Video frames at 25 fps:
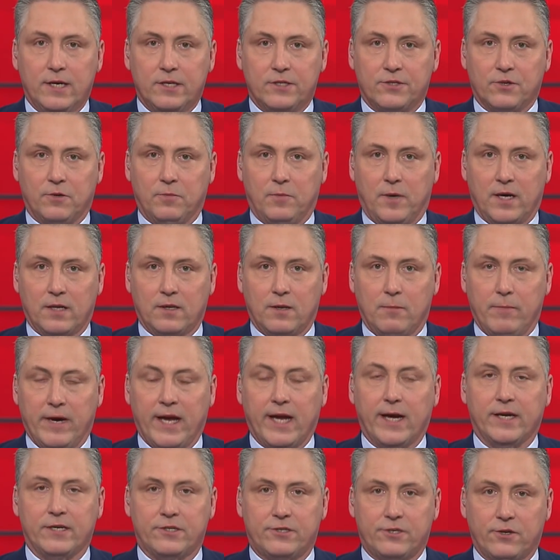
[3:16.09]
So among the
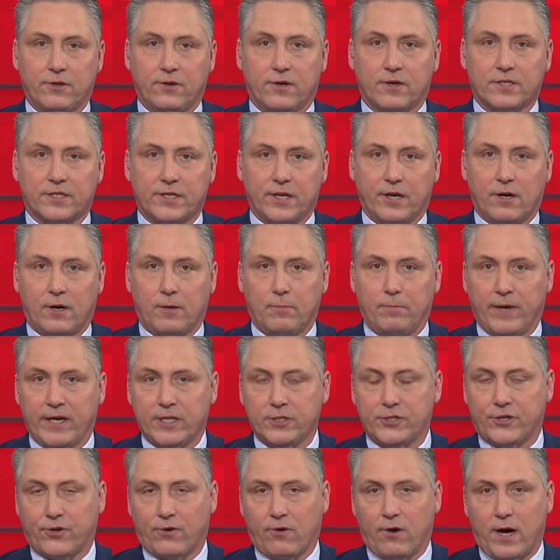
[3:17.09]
many suitors in on
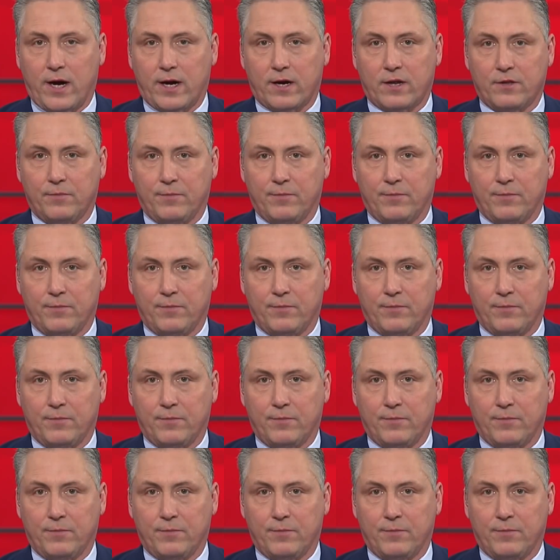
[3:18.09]
Ben Sherratt